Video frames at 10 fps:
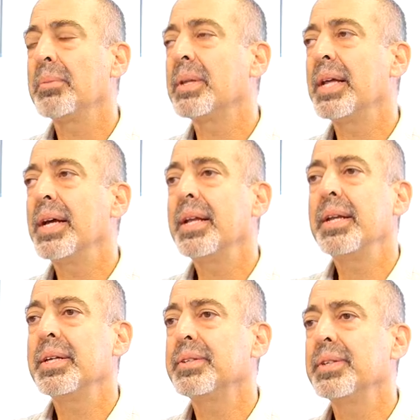the planet,
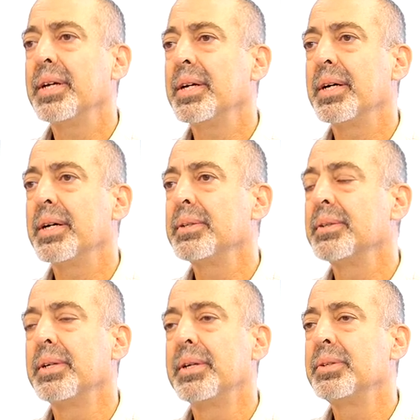it's a
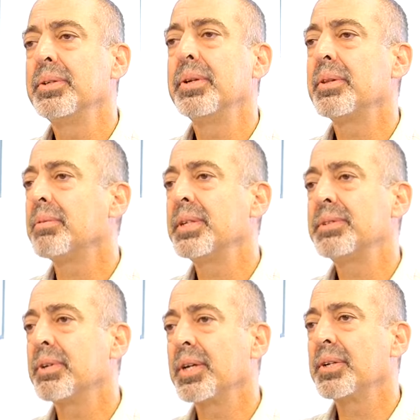$2 to $3
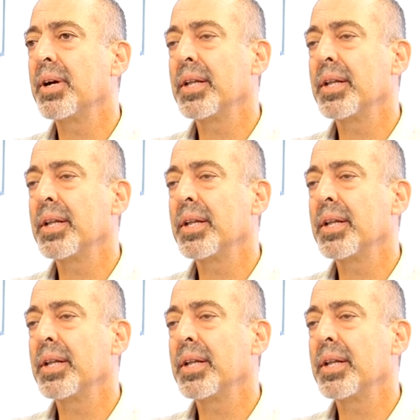trillion